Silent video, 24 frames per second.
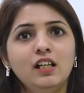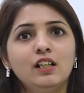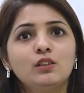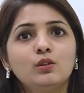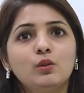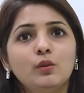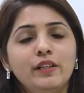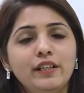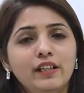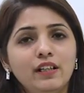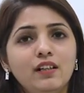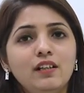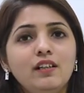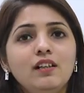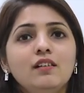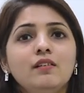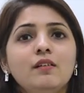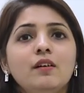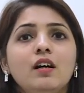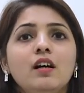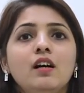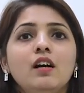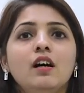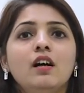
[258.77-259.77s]
So
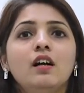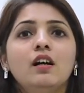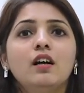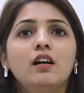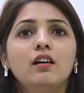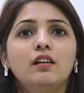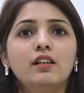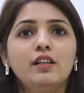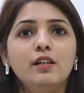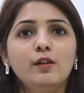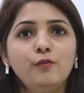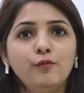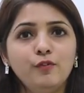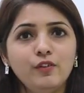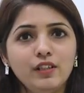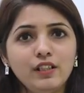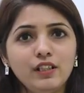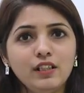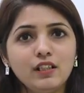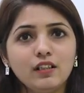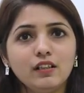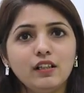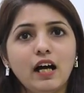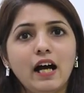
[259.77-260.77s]
here
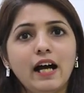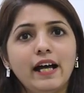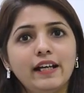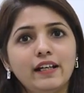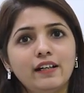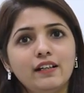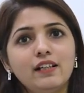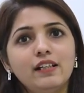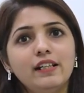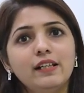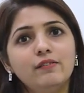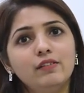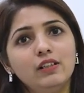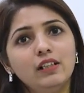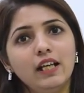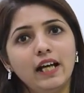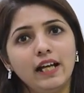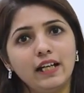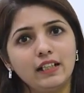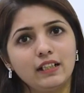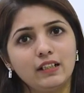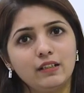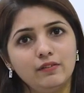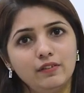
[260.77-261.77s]
different higher level
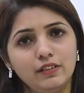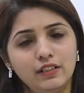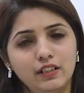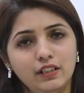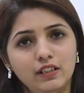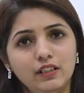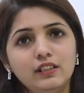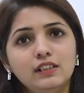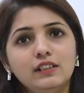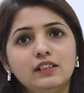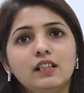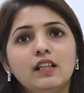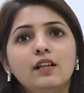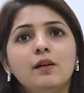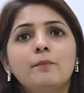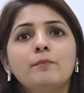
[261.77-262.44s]
activities